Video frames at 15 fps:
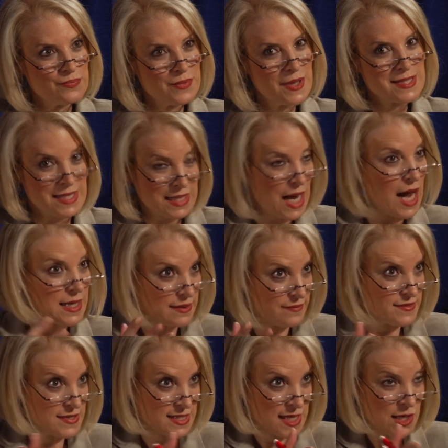it's a kind of
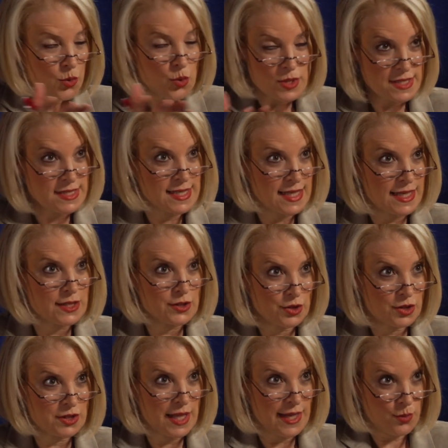sequencing, it
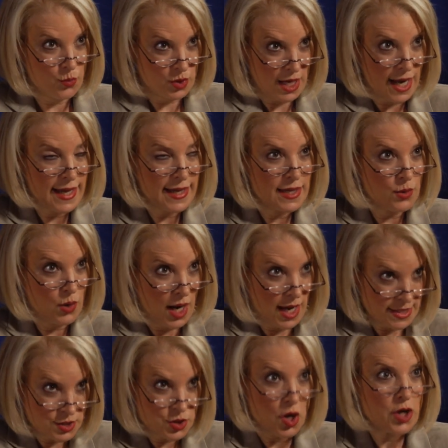looked like, when I
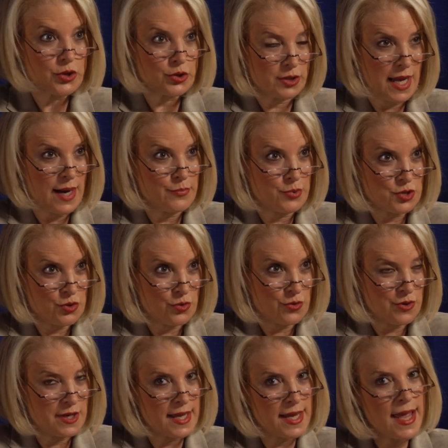saw your
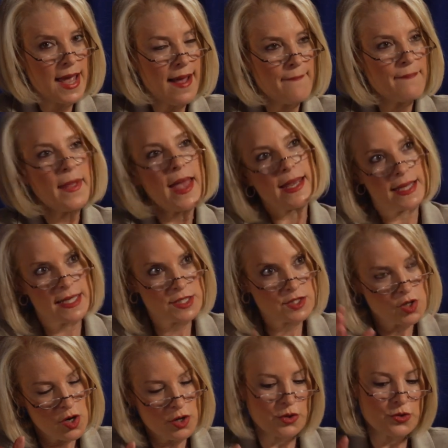laboratory and I
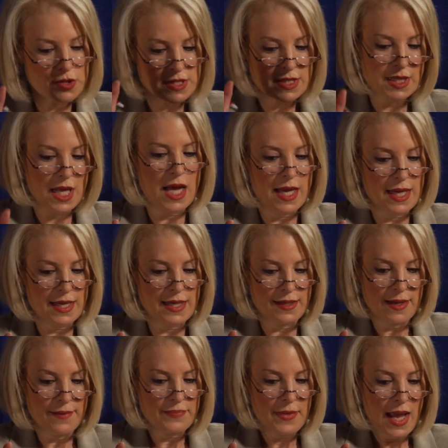saw your slide,